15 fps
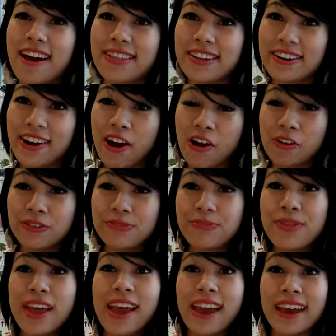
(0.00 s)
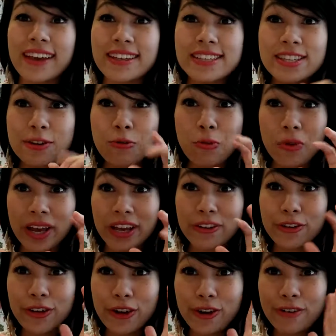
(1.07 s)
on their own, is the
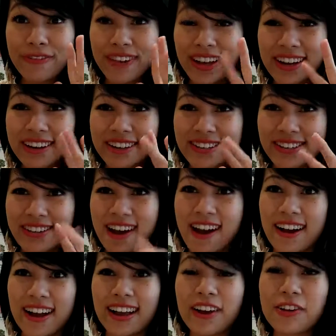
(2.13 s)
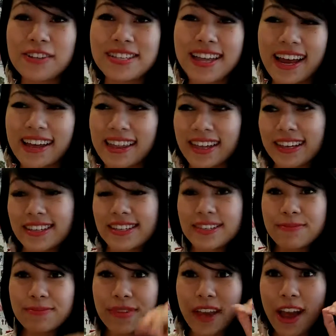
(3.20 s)
wiggle your finger song. It goes like
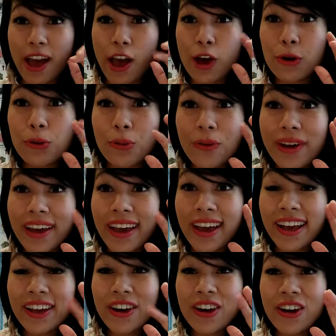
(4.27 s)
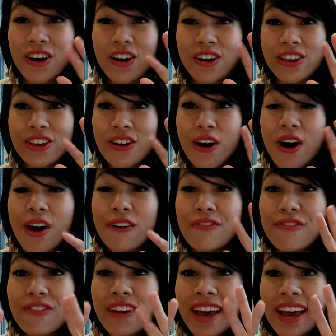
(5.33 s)
this. Wiggle
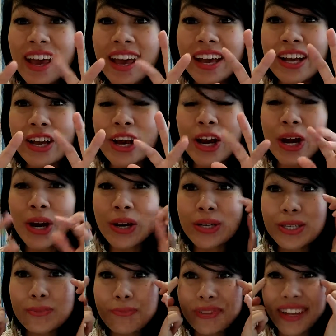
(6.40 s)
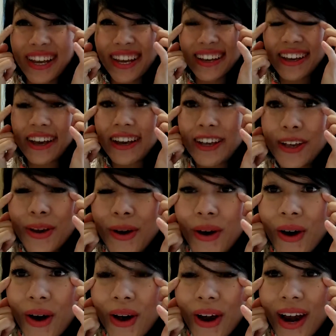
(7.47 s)
your fingers, blink
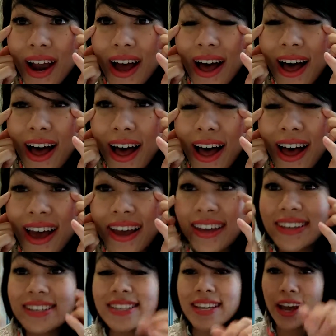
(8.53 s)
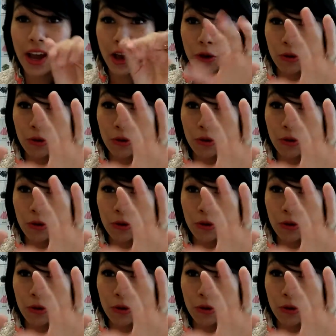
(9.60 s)
your eyes.